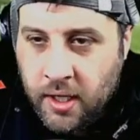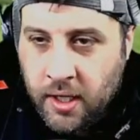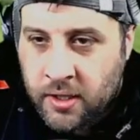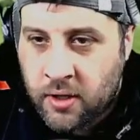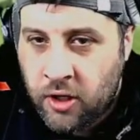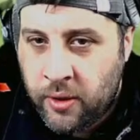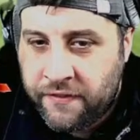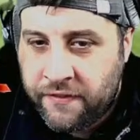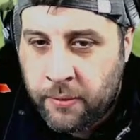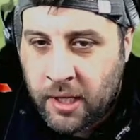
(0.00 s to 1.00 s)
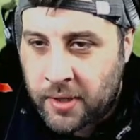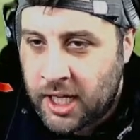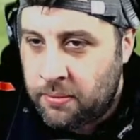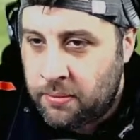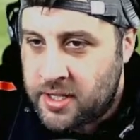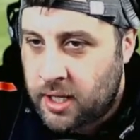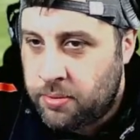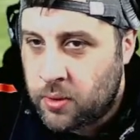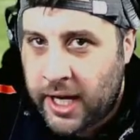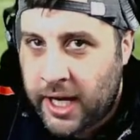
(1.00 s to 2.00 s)
Don't know if they'll be able to keep this up all
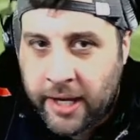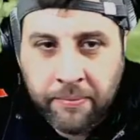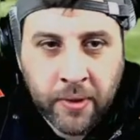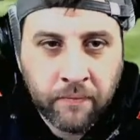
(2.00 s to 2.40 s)
game, but